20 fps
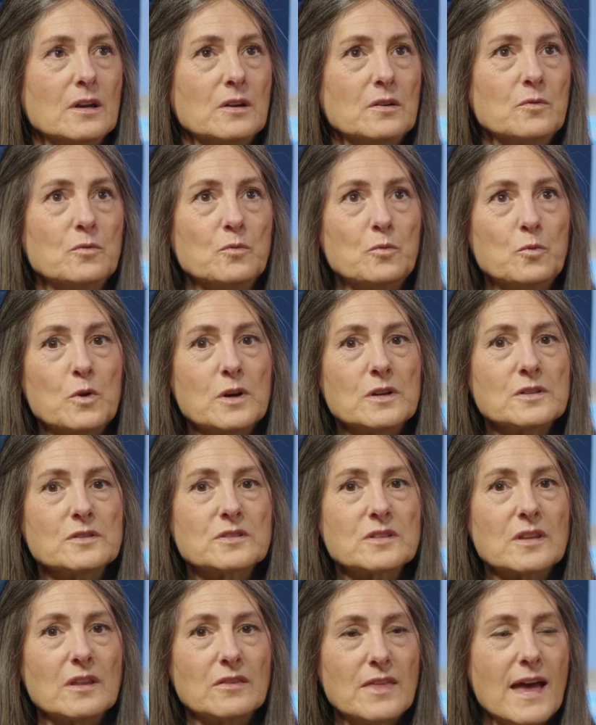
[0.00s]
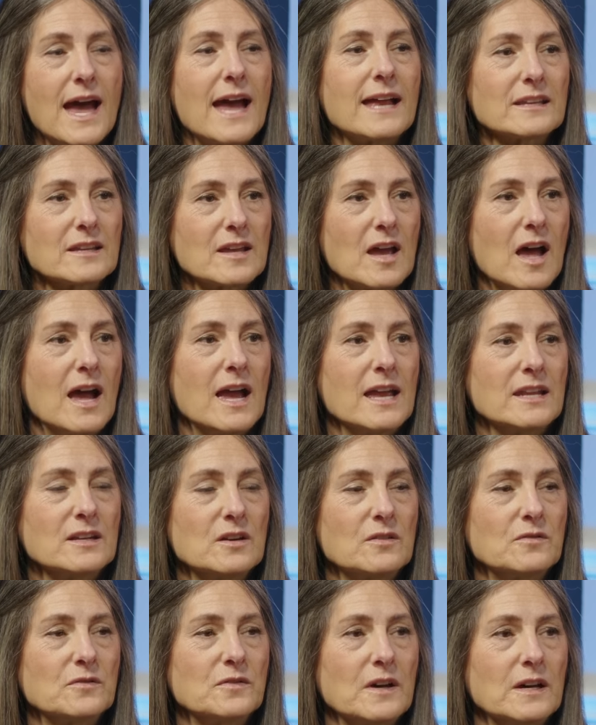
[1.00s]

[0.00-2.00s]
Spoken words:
was that kind of